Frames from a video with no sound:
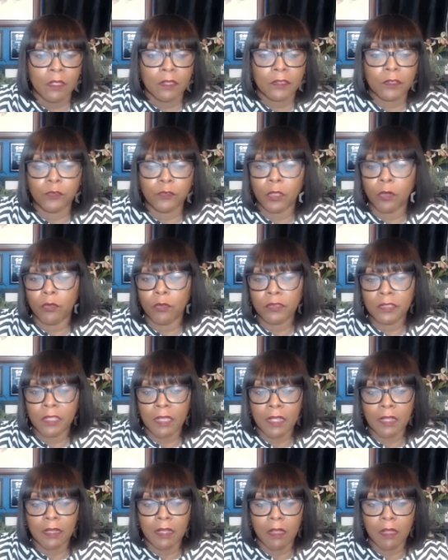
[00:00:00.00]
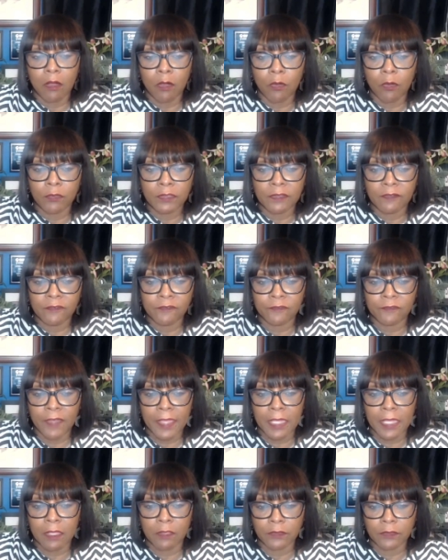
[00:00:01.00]
So those are all the
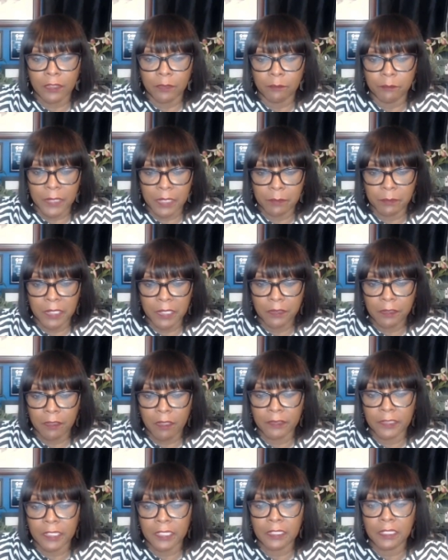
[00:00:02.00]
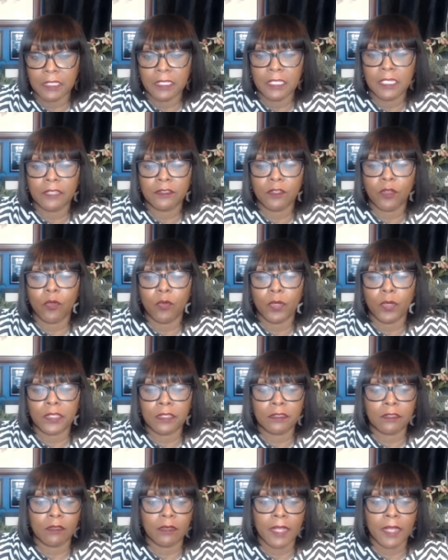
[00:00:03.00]
filed amendments. Are there any other
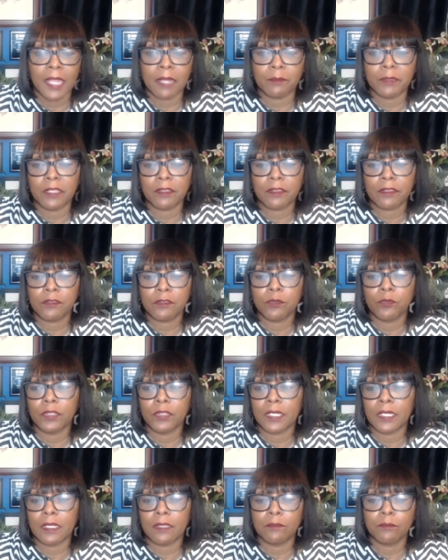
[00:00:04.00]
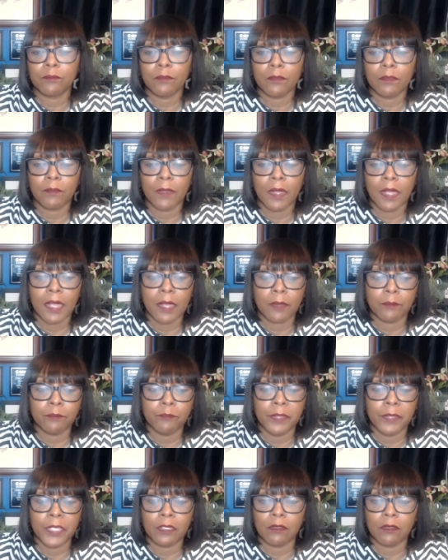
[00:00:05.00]
questions or comments to the
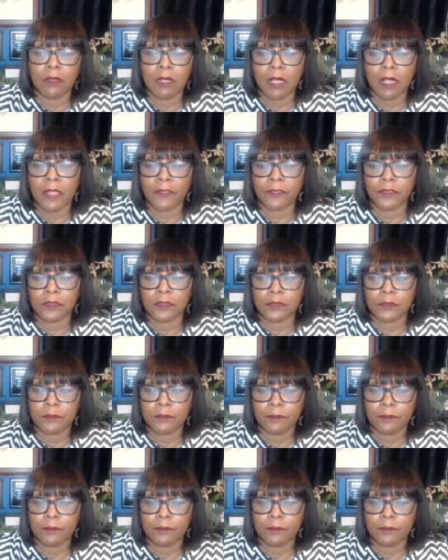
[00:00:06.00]
bill author?